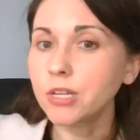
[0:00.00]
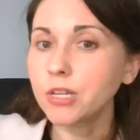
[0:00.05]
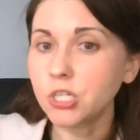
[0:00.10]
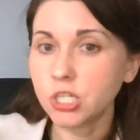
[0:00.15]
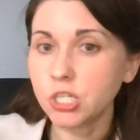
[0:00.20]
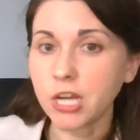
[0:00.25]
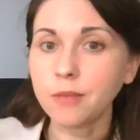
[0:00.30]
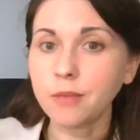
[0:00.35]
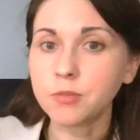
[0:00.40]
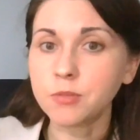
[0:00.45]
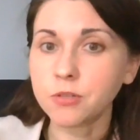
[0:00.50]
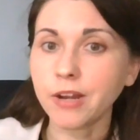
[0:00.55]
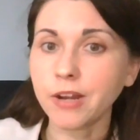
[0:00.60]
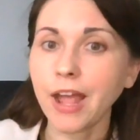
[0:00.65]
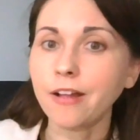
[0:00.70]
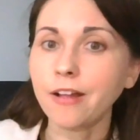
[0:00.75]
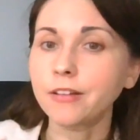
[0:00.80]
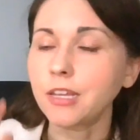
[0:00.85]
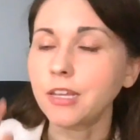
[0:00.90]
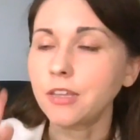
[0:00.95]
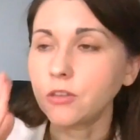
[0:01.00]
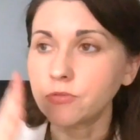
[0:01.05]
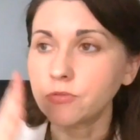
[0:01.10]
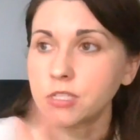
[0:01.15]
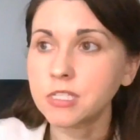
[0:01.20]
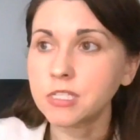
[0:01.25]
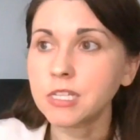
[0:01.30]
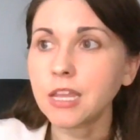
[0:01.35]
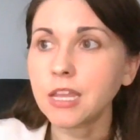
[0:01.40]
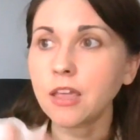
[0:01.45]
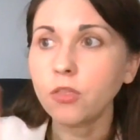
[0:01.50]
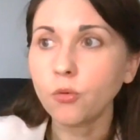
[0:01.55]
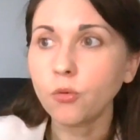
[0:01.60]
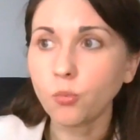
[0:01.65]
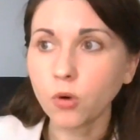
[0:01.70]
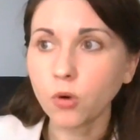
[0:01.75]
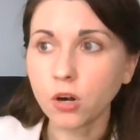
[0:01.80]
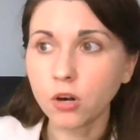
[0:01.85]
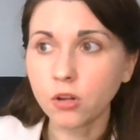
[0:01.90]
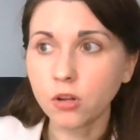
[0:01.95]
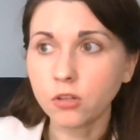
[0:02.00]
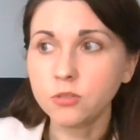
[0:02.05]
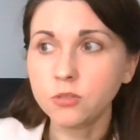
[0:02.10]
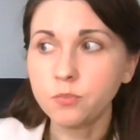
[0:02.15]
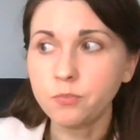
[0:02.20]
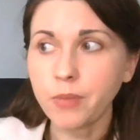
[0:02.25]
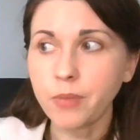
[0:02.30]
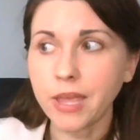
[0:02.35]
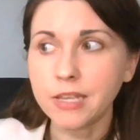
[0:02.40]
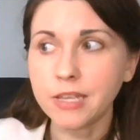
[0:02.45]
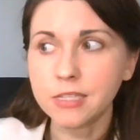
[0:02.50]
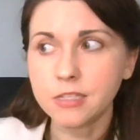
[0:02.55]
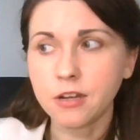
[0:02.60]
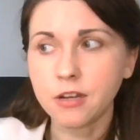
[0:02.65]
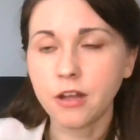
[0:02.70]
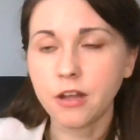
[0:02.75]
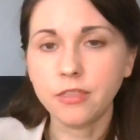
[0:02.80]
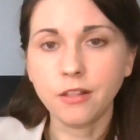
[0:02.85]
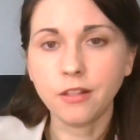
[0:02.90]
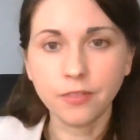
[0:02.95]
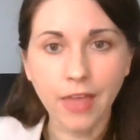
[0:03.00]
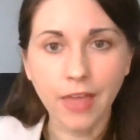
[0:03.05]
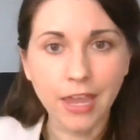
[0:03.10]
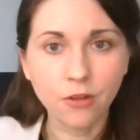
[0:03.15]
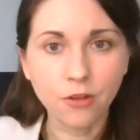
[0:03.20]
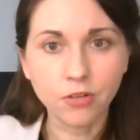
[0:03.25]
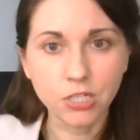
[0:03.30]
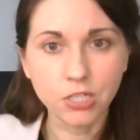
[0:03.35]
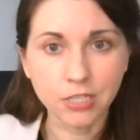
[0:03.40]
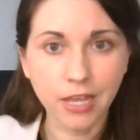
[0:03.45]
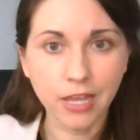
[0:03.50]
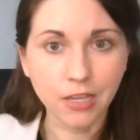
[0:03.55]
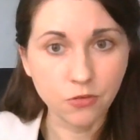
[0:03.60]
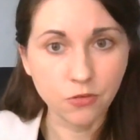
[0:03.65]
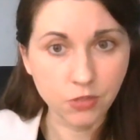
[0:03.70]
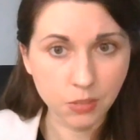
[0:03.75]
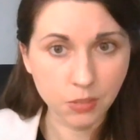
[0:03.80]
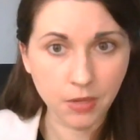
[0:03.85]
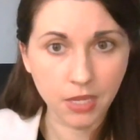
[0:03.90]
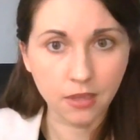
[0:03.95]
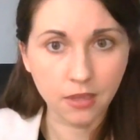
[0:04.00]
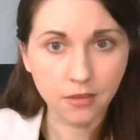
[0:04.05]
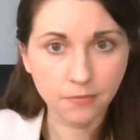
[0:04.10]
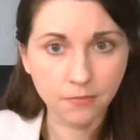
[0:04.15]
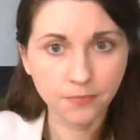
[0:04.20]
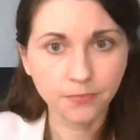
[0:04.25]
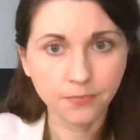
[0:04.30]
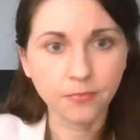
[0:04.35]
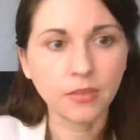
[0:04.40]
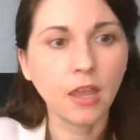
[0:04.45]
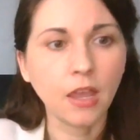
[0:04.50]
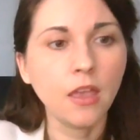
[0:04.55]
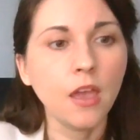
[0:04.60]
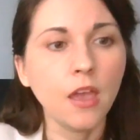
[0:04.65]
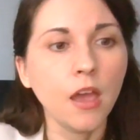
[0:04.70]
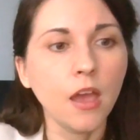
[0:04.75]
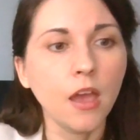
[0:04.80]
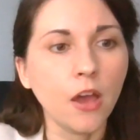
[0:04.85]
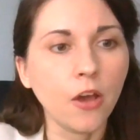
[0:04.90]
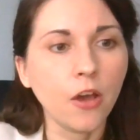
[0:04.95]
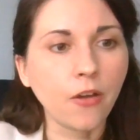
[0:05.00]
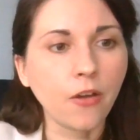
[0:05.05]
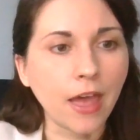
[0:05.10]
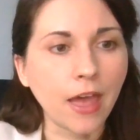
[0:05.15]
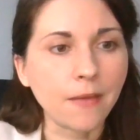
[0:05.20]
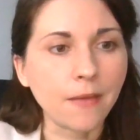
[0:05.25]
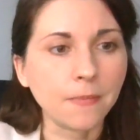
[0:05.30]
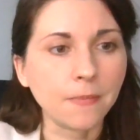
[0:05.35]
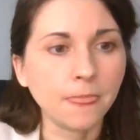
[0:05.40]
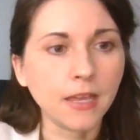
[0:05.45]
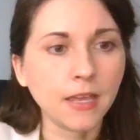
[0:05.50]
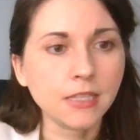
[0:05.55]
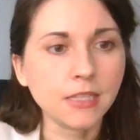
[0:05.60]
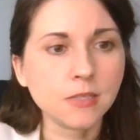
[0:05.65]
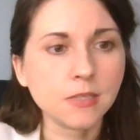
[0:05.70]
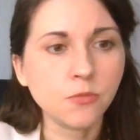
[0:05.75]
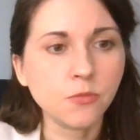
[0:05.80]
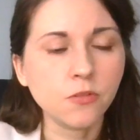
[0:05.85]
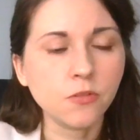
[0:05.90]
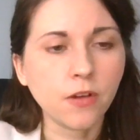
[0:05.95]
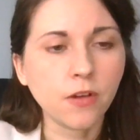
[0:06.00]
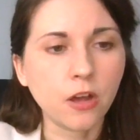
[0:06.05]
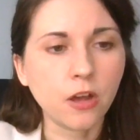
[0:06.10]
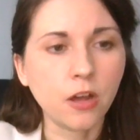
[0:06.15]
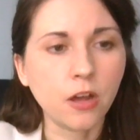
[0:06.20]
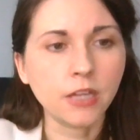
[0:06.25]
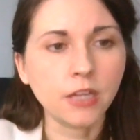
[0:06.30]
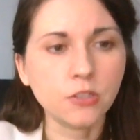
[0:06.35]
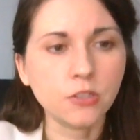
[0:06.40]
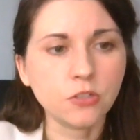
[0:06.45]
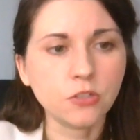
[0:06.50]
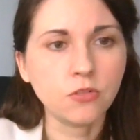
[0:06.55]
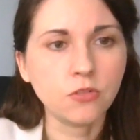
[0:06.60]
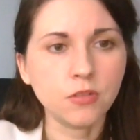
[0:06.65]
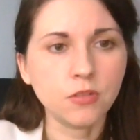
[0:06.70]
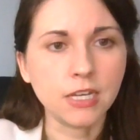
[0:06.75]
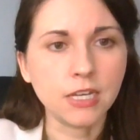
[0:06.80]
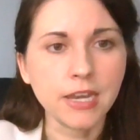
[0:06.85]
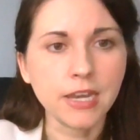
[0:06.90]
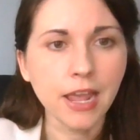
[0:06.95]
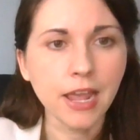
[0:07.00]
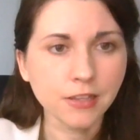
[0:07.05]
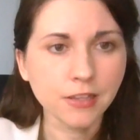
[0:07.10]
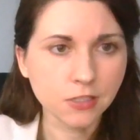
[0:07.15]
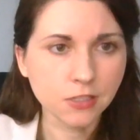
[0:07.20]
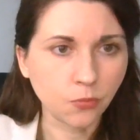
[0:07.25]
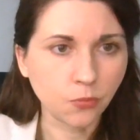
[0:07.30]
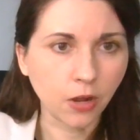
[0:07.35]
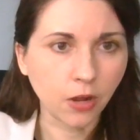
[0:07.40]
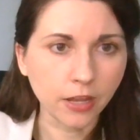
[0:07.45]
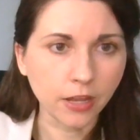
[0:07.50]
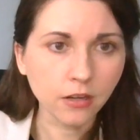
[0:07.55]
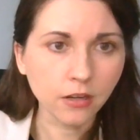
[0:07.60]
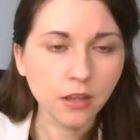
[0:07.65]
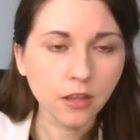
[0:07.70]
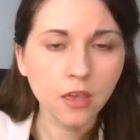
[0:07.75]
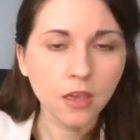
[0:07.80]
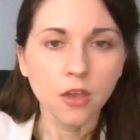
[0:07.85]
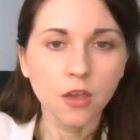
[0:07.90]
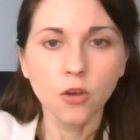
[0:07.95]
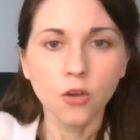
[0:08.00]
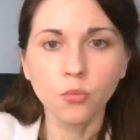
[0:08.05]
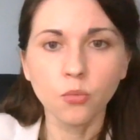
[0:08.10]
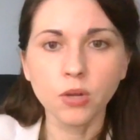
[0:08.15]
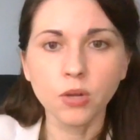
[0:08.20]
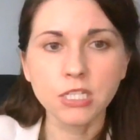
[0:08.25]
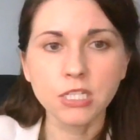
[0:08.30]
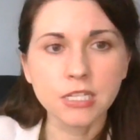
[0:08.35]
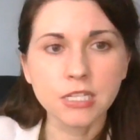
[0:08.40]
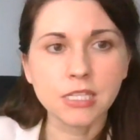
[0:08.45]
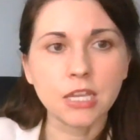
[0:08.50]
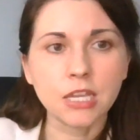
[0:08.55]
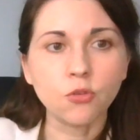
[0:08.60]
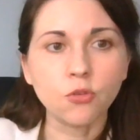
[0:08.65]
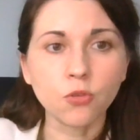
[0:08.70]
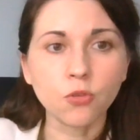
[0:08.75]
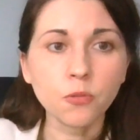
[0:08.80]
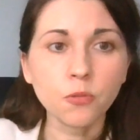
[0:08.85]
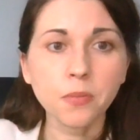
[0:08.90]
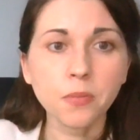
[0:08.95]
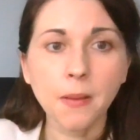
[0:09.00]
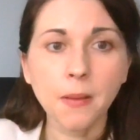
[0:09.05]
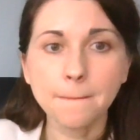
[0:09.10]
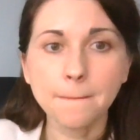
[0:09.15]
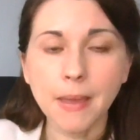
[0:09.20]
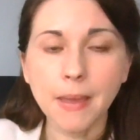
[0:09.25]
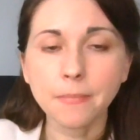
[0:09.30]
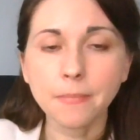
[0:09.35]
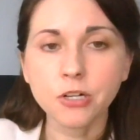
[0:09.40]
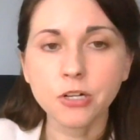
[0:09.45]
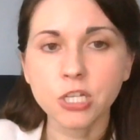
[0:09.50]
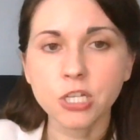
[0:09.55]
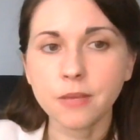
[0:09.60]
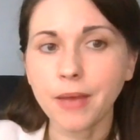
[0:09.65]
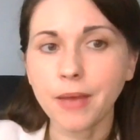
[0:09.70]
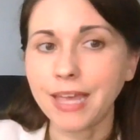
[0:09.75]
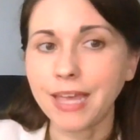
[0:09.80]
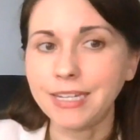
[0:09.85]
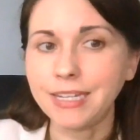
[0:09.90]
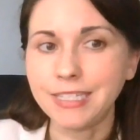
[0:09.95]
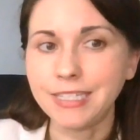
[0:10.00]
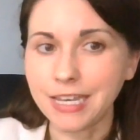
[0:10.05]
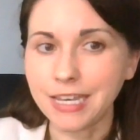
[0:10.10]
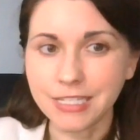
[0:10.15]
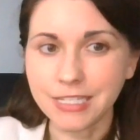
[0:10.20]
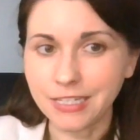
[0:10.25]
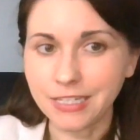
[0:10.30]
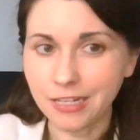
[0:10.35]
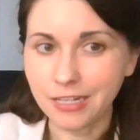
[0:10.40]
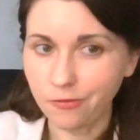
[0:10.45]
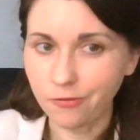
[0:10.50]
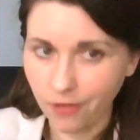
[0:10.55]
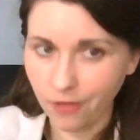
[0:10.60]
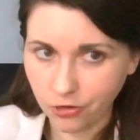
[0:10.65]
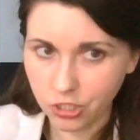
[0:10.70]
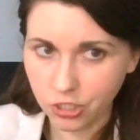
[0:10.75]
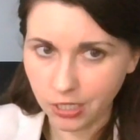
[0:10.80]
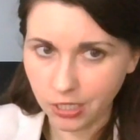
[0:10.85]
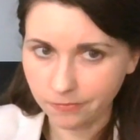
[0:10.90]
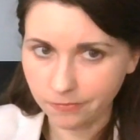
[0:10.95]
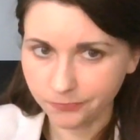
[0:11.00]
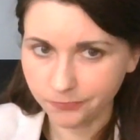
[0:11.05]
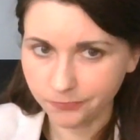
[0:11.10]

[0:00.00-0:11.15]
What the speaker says: shapes reality. You see the world based on the language that you speak. Okay, let's move on to the next one, which is the group membership identity function.